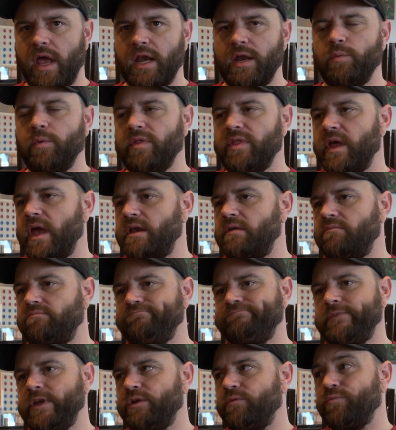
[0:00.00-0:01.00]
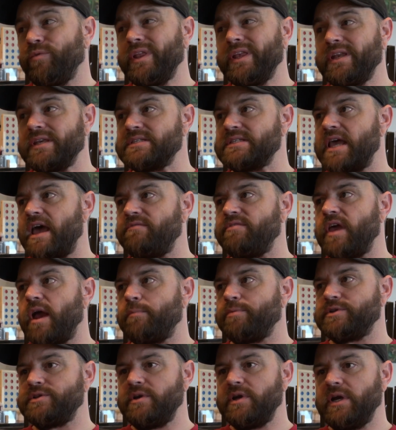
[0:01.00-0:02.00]
anyone that you know really doesn't have the
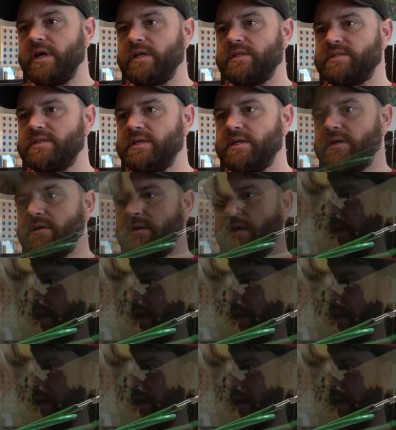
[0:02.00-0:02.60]
opportunity to